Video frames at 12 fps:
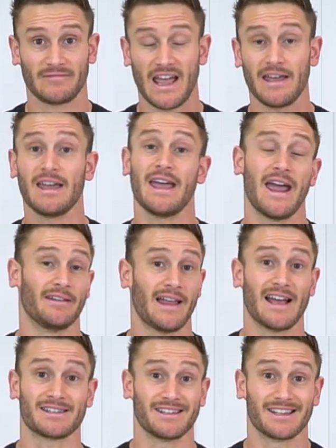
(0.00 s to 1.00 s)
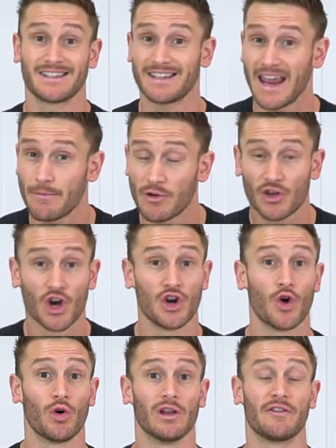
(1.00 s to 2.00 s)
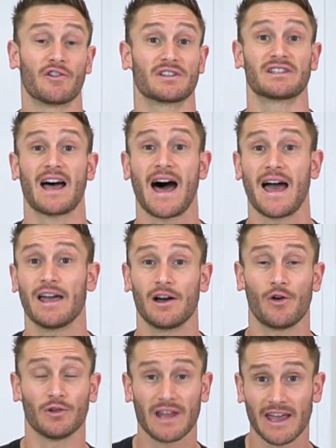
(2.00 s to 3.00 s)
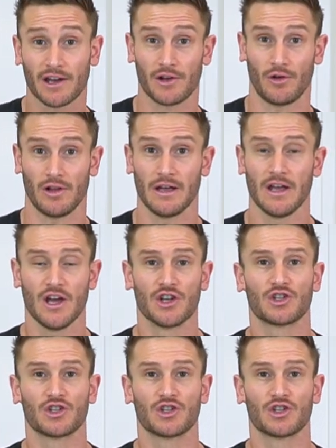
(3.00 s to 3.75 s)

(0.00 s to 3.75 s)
Okay? And lastly, the same with canola versus high oleic canola.